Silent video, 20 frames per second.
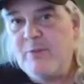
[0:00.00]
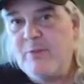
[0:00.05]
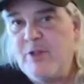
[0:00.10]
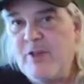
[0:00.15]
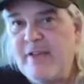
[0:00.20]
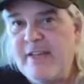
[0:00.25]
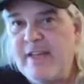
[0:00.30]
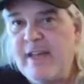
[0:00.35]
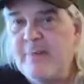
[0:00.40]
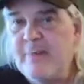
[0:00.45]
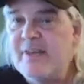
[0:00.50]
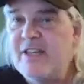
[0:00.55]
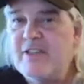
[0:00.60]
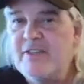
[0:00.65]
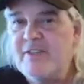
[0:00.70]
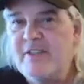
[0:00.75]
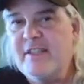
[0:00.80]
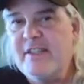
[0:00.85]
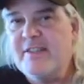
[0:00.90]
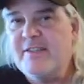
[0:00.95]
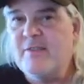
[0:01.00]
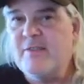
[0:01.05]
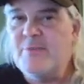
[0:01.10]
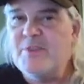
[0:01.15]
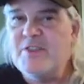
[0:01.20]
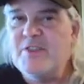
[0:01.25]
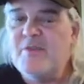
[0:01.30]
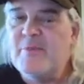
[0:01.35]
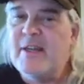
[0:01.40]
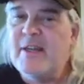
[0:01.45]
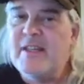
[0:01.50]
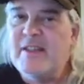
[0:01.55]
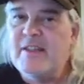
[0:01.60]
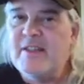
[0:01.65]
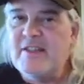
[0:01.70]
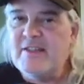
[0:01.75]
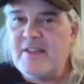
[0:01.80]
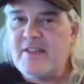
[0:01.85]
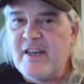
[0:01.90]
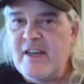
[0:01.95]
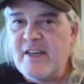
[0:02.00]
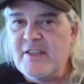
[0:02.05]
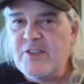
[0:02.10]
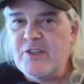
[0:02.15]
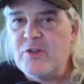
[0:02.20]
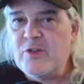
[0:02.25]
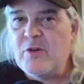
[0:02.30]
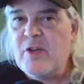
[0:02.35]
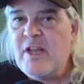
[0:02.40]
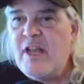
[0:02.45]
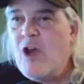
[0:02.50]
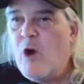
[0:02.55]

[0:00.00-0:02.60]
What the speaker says: to look at because they dumped so many of these on you,